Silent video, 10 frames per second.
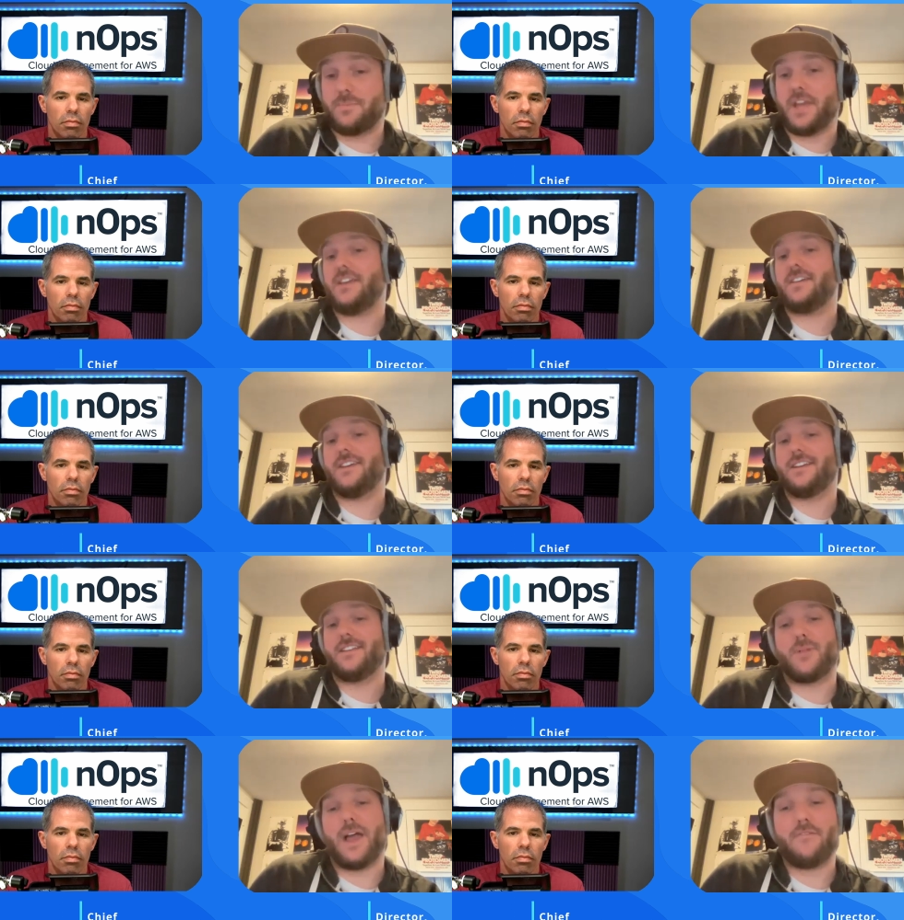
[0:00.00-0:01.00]
Speaker 1: bake into the
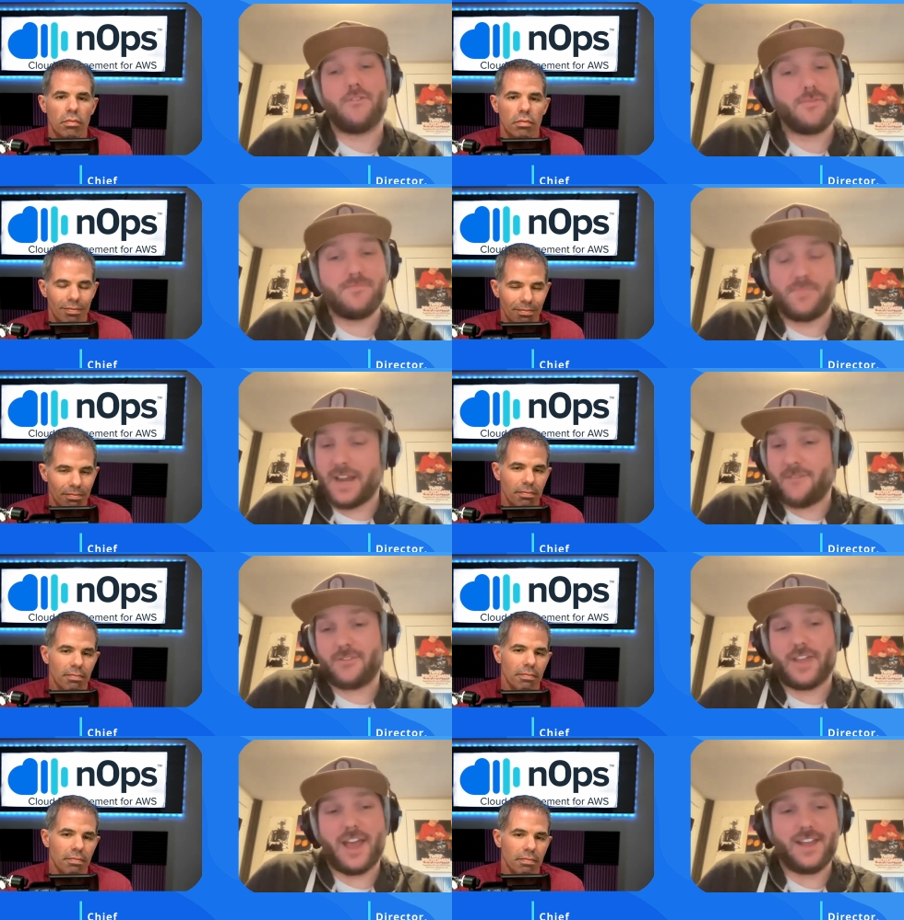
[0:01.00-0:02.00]
platform. But after
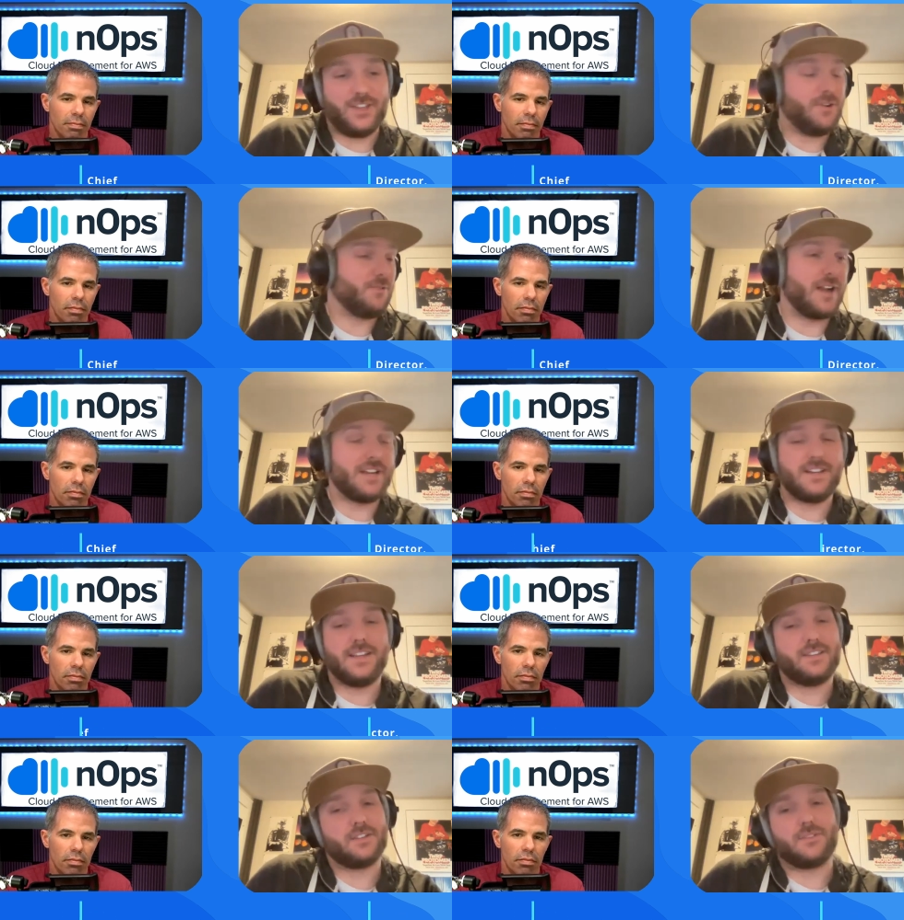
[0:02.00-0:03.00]
that, you are ready to hit
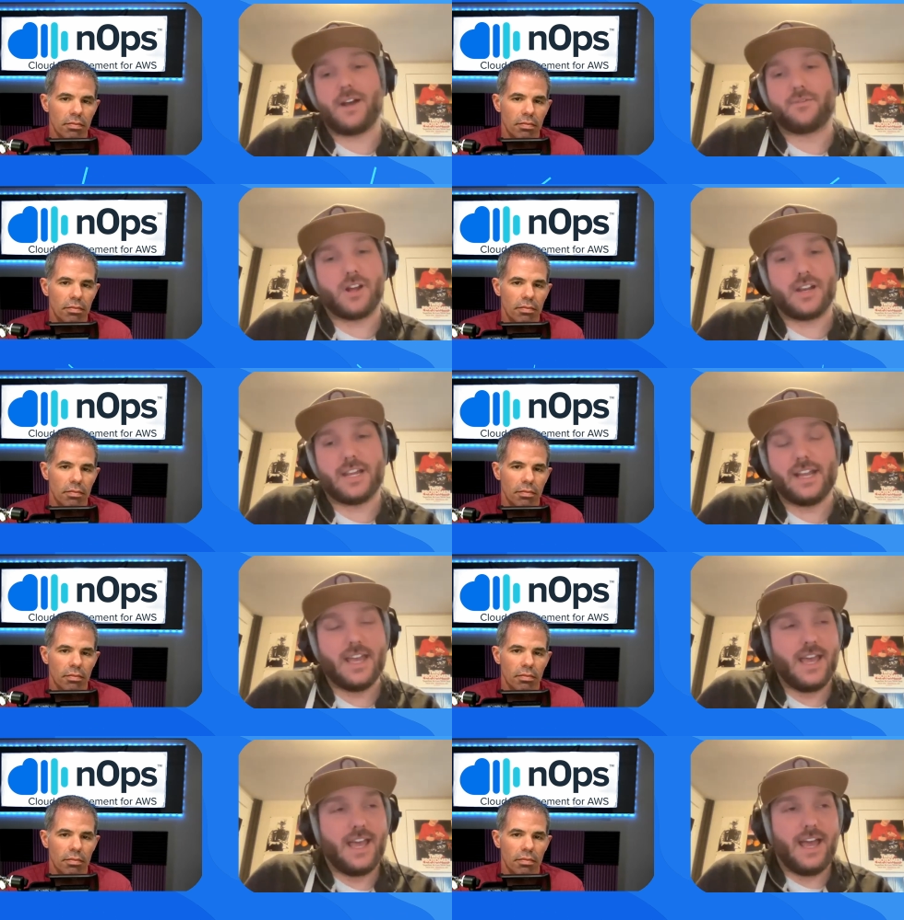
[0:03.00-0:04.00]
the ground running.
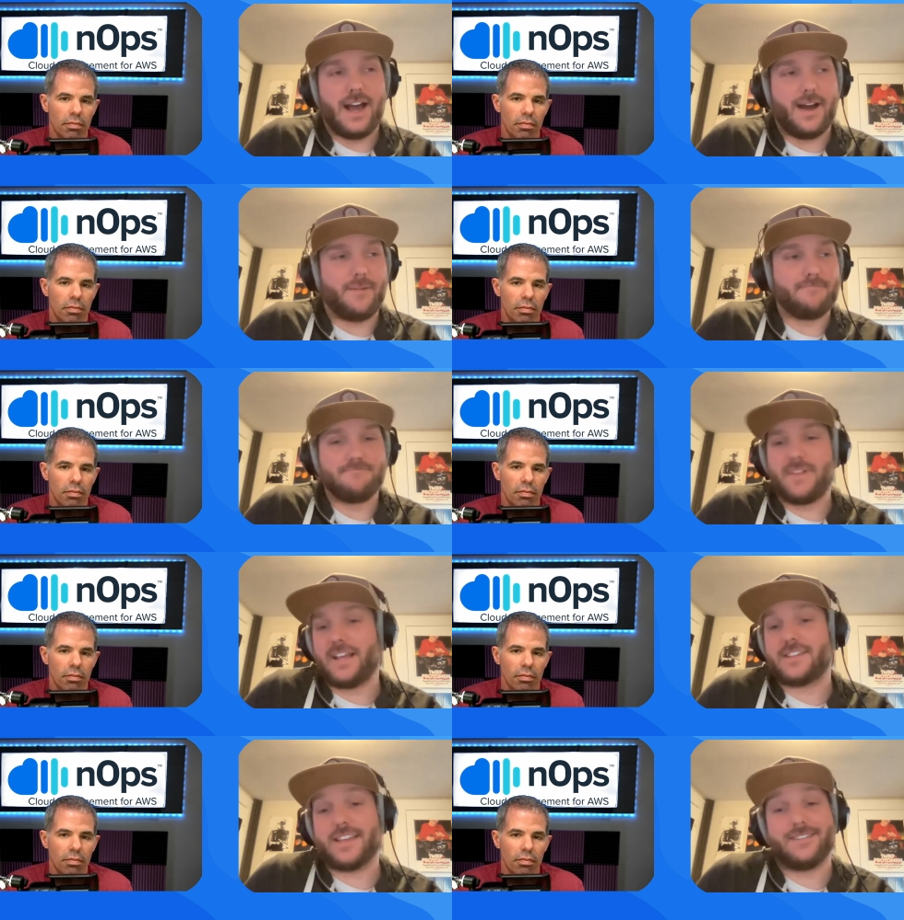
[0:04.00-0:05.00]
Um, like I
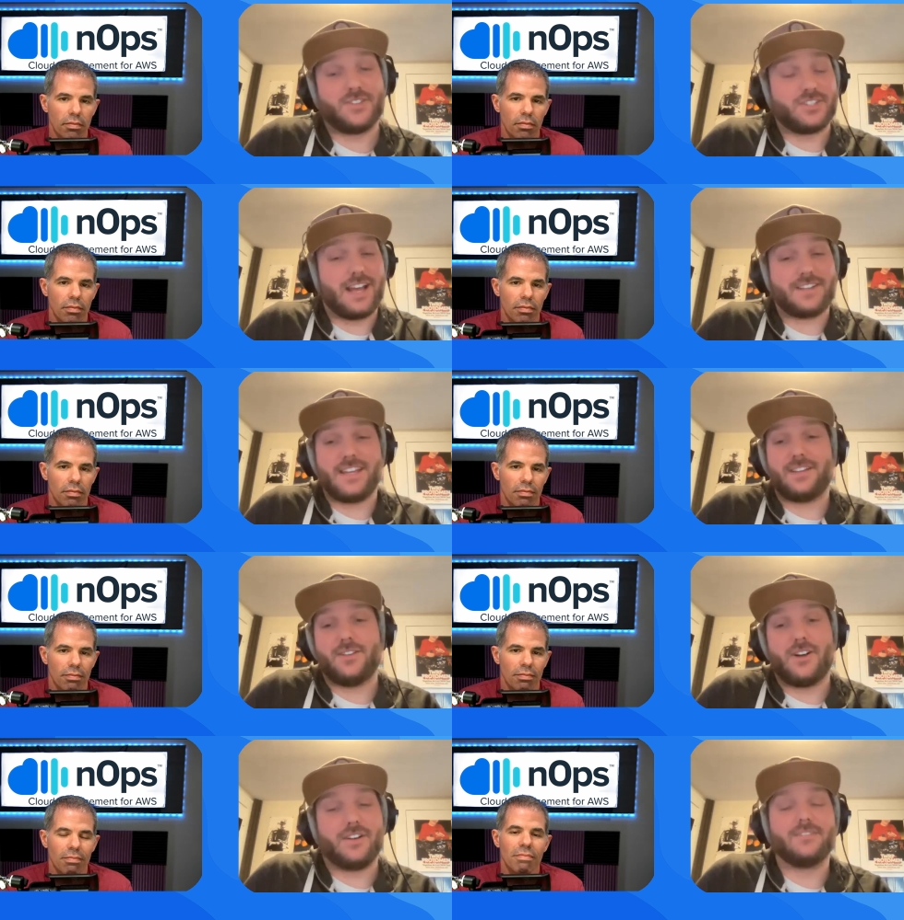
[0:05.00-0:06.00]
said, does not take
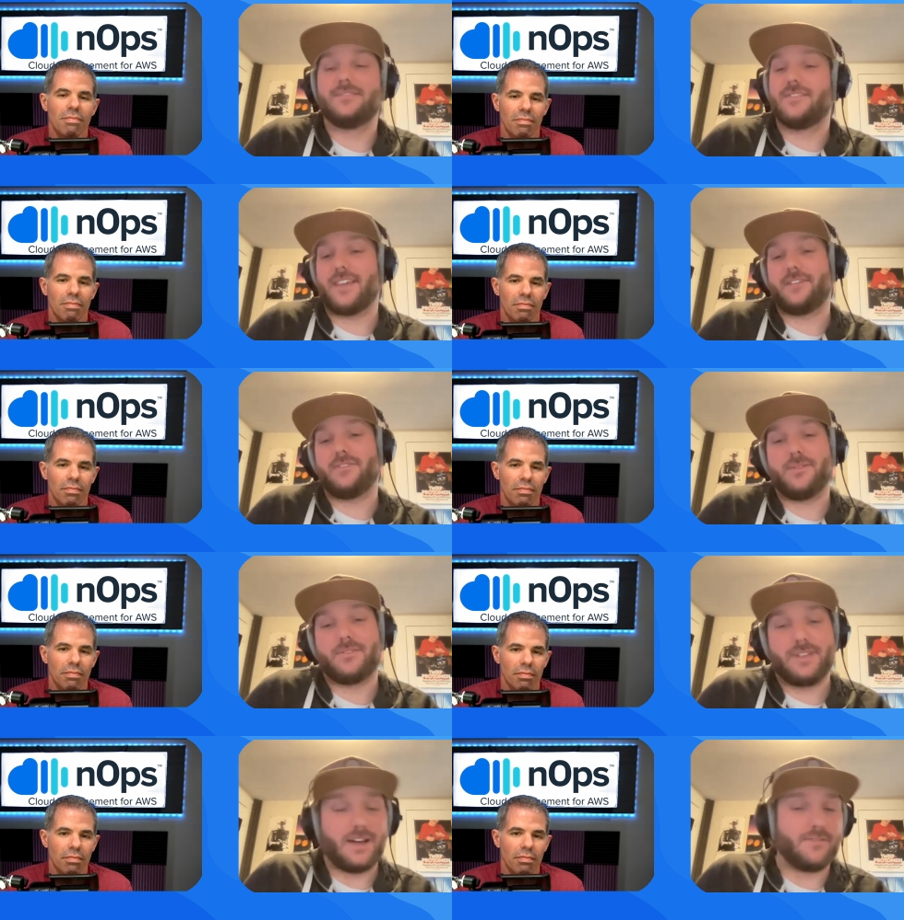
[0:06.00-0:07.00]
long. Thankfully, with
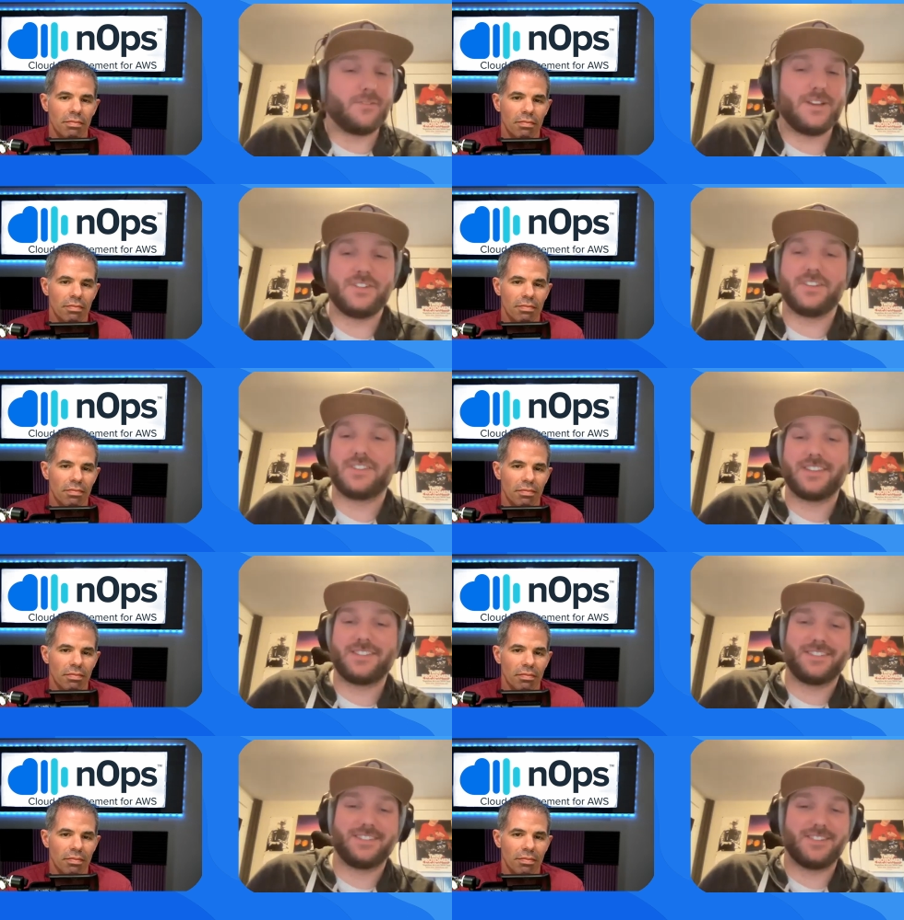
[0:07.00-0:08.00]
CloudFormation exists
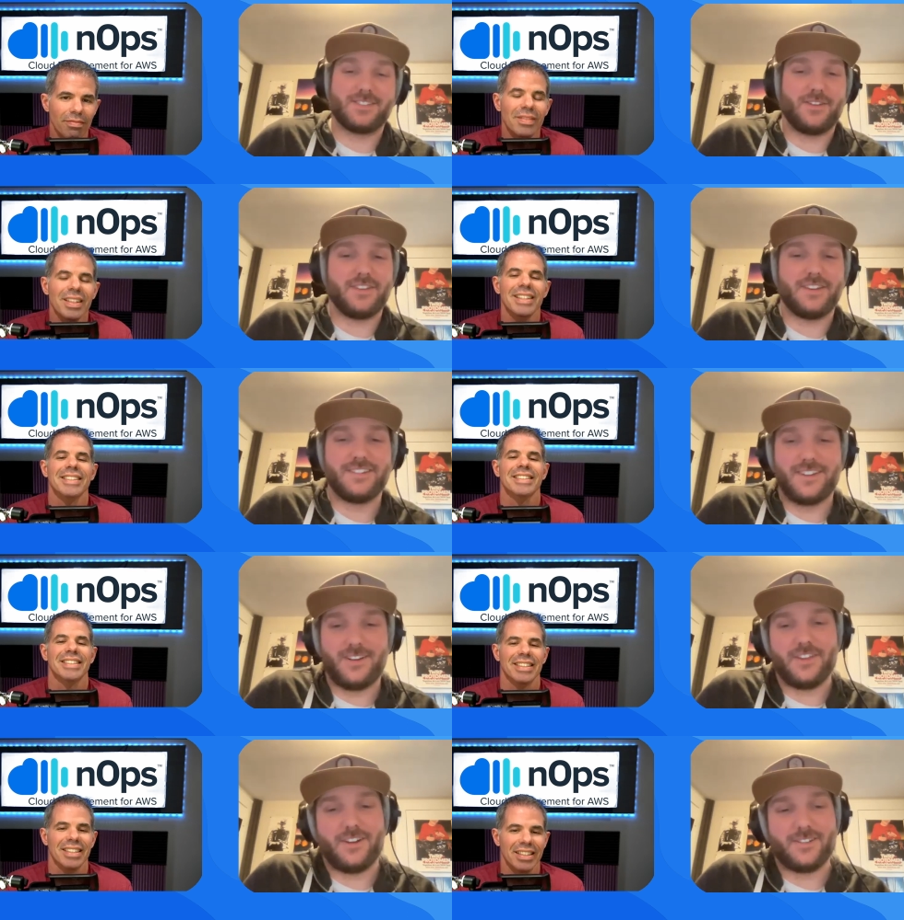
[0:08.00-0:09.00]
and does all the all the
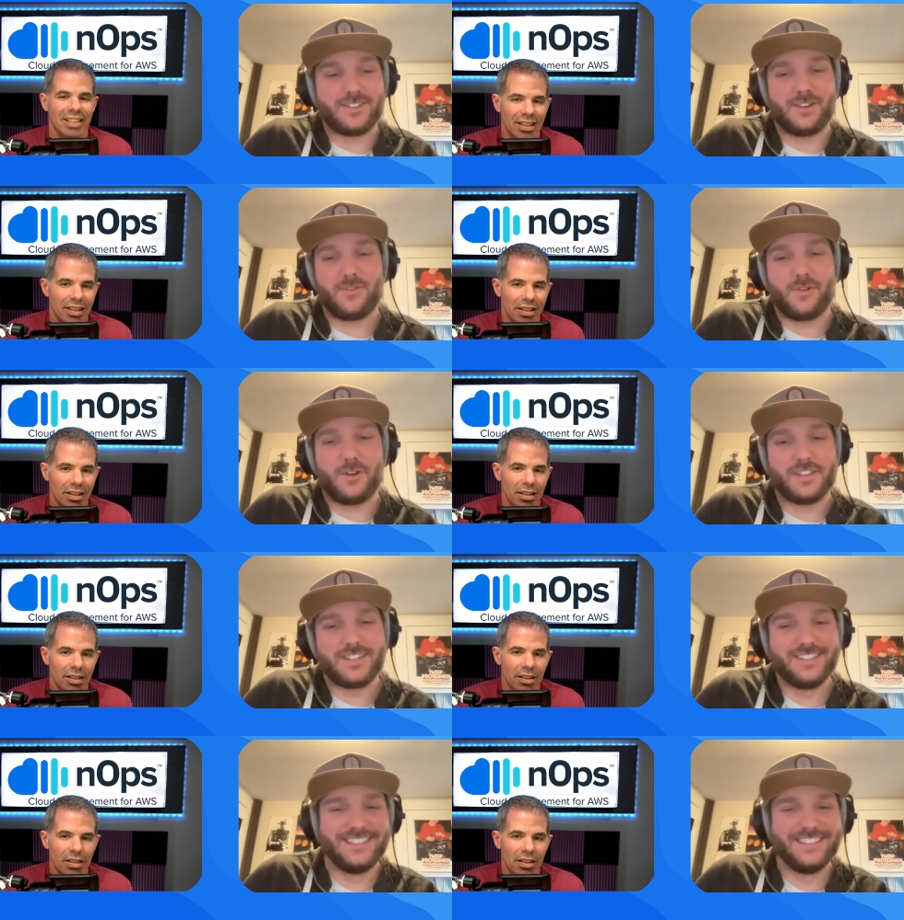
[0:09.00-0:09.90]
hard stuff for us.